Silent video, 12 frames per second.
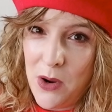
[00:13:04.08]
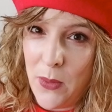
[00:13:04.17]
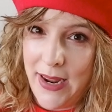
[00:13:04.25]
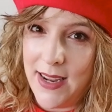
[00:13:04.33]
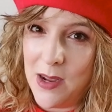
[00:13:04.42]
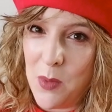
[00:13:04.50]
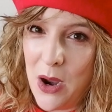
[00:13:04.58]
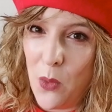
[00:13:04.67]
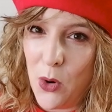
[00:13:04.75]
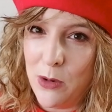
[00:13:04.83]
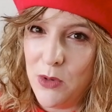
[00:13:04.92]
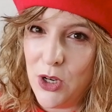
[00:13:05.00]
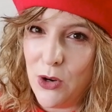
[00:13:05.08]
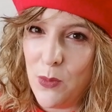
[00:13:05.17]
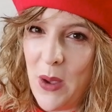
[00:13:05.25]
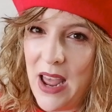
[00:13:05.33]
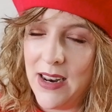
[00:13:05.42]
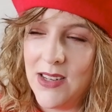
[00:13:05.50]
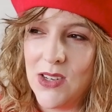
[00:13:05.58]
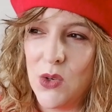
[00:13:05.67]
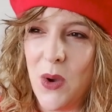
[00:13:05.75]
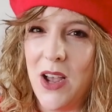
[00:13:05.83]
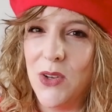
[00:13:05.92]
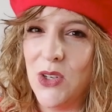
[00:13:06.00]
be ranking my warm-toned palettes
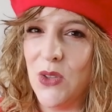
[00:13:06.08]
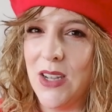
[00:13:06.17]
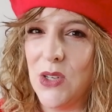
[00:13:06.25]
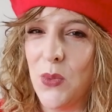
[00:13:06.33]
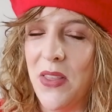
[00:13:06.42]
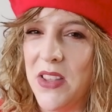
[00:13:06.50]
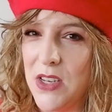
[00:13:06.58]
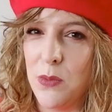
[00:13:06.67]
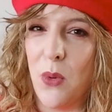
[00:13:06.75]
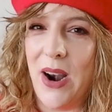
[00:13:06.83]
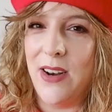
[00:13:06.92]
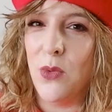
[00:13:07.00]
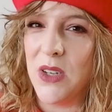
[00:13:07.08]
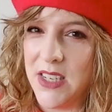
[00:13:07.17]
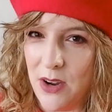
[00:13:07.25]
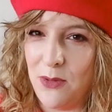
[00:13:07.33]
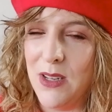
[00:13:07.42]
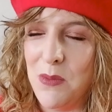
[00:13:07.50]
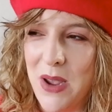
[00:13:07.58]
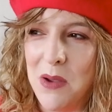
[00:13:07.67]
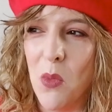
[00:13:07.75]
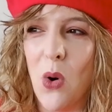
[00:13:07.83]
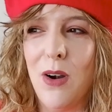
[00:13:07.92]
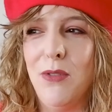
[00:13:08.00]
as well, so that's when this brand will definitely
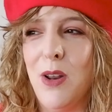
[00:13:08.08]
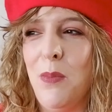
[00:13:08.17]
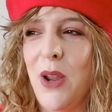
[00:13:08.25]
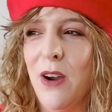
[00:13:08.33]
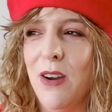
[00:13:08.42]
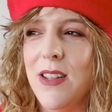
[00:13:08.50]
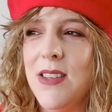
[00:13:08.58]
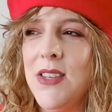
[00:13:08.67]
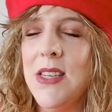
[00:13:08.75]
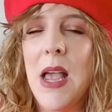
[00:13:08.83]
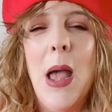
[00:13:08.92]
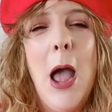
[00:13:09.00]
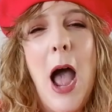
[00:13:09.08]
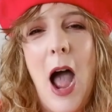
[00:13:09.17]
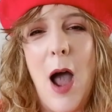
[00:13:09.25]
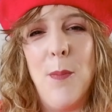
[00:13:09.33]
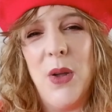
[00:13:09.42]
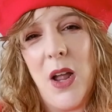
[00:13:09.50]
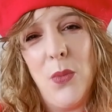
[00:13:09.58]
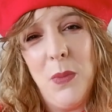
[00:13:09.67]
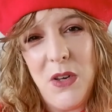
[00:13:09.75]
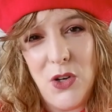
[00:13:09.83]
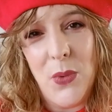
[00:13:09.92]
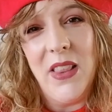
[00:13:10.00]
make more of an appearance, but I will
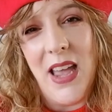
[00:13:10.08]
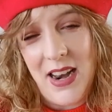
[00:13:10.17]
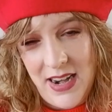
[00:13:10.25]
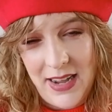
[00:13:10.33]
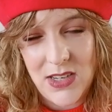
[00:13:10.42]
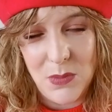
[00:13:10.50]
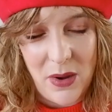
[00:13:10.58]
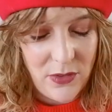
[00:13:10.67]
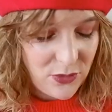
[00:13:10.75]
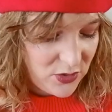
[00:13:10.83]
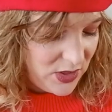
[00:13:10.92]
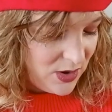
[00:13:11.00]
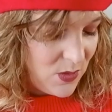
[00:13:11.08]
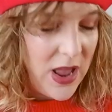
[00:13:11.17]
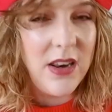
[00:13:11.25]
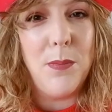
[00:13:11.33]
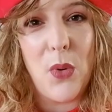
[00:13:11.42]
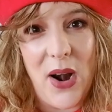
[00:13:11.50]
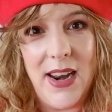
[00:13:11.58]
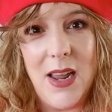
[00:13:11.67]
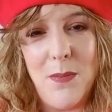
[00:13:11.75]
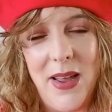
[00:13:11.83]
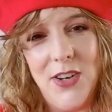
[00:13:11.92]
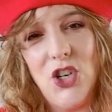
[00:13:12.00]
be doing that next month for you. And the brand
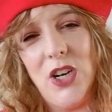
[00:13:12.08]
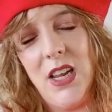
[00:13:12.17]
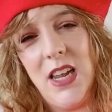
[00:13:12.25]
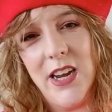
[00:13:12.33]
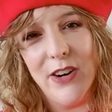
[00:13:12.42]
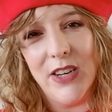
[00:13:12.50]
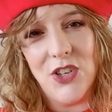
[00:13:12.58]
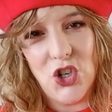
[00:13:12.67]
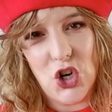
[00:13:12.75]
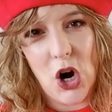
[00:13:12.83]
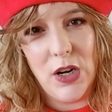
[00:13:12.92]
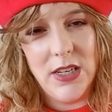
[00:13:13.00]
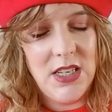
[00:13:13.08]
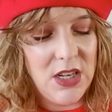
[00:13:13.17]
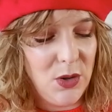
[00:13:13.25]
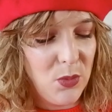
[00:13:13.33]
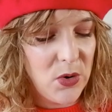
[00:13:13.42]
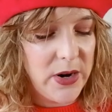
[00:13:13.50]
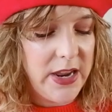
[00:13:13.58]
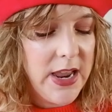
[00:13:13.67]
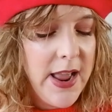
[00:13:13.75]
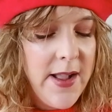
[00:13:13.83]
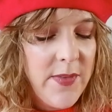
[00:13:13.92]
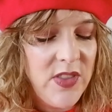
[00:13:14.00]
I'm mentioning here is Charlotte Tilbury.
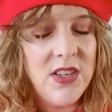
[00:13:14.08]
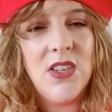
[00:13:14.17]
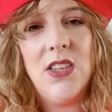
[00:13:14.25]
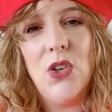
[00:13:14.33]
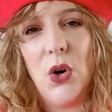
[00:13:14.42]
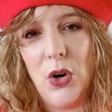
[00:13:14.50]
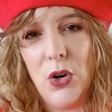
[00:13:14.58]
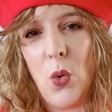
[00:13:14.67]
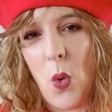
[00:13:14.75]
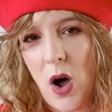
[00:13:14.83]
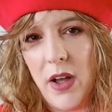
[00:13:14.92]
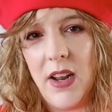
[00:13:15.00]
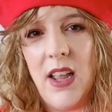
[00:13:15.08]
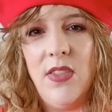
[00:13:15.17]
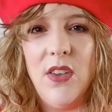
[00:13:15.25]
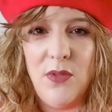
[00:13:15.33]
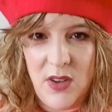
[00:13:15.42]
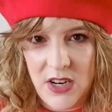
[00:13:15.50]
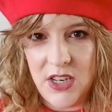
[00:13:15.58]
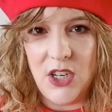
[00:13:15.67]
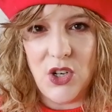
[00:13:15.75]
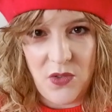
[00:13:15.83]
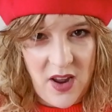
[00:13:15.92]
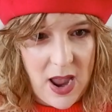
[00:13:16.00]
This is her quad in the
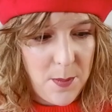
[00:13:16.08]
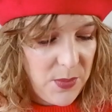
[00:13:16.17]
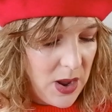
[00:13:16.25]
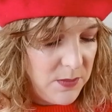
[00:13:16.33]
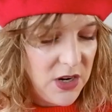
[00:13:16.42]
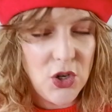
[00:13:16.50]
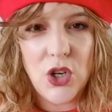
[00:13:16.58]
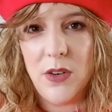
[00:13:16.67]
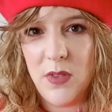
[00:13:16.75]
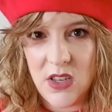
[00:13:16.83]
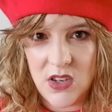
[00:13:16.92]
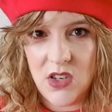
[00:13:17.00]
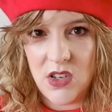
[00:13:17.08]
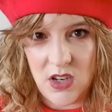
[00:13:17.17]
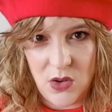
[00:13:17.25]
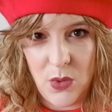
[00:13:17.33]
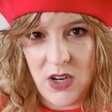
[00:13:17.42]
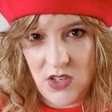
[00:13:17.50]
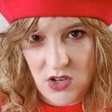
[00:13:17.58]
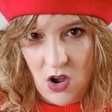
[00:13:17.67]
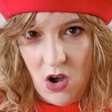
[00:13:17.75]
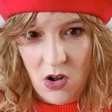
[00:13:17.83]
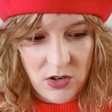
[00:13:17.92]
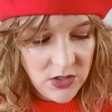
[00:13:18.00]
Vintage Vamp. I'm not sure if this is still what it's
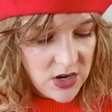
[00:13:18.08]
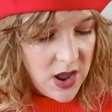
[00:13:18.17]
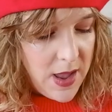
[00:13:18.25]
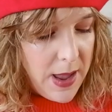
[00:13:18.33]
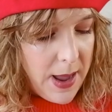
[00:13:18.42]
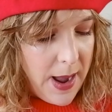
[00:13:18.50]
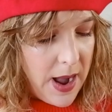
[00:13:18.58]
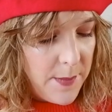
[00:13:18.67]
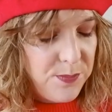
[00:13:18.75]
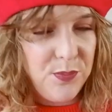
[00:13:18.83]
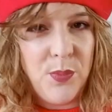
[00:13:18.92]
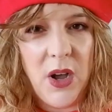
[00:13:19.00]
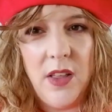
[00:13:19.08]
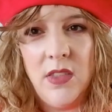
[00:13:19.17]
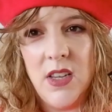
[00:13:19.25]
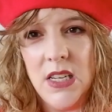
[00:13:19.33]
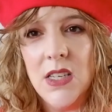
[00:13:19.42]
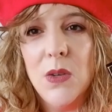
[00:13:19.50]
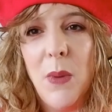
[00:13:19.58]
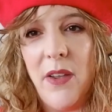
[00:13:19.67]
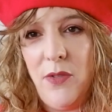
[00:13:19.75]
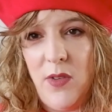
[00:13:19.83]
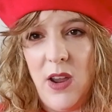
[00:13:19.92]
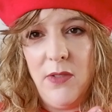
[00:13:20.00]
called, but this is
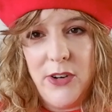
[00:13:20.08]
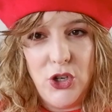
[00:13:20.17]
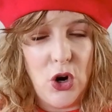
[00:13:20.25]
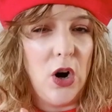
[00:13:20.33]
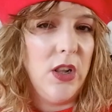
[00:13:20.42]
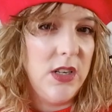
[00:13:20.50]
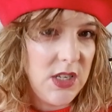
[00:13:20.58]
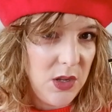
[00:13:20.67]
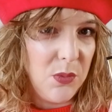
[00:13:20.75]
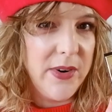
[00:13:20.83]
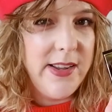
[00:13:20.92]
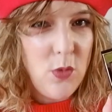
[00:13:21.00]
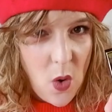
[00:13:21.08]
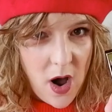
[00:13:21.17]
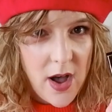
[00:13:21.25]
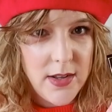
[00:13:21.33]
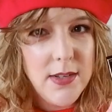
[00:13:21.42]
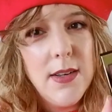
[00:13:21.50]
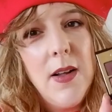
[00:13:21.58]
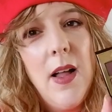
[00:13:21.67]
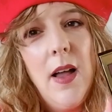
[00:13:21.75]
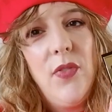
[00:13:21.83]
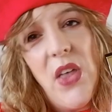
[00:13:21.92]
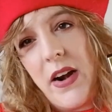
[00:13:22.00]
my favorite Charlotte Tilbury quad
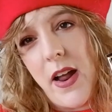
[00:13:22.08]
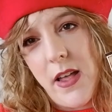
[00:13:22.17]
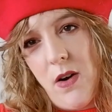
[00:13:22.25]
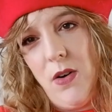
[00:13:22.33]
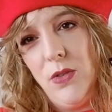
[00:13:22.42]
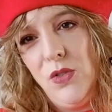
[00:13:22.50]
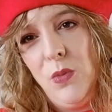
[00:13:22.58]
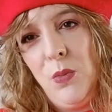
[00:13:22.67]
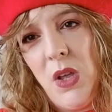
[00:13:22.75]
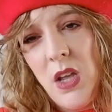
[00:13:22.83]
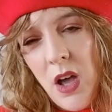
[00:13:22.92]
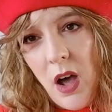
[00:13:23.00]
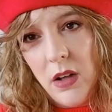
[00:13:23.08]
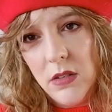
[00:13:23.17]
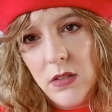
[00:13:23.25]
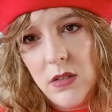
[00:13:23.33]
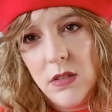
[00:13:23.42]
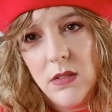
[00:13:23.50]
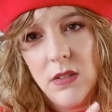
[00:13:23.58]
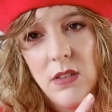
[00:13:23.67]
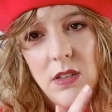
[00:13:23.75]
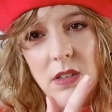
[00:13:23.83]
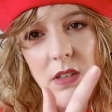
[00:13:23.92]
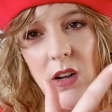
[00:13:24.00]
that I own because
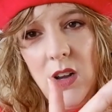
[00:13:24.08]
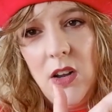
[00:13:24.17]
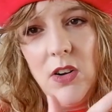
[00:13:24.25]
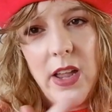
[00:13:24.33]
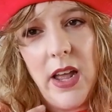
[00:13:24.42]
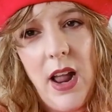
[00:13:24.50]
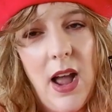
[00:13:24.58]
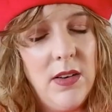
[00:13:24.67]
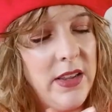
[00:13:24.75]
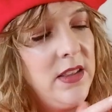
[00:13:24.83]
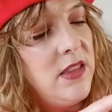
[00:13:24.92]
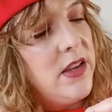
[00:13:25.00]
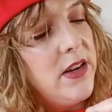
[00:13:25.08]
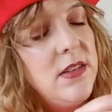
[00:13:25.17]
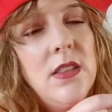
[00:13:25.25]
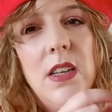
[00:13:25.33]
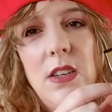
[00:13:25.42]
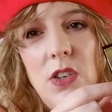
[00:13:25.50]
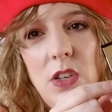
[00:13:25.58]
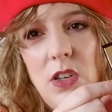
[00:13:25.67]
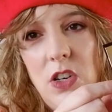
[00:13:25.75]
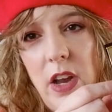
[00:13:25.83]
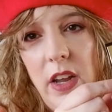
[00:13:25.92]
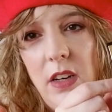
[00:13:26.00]
look at, like, this
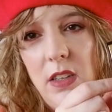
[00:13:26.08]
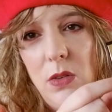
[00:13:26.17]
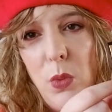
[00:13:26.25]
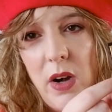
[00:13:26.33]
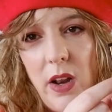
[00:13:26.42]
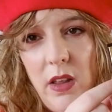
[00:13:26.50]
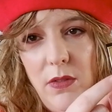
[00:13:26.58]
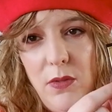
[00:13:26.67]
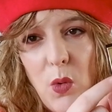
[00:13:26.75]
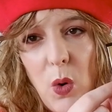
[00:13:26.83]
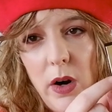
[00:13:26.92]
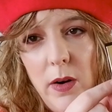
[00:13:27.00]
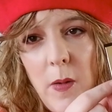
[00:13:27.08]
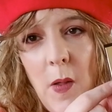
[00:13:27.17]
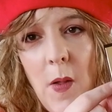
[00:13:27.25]
shade is what I live for.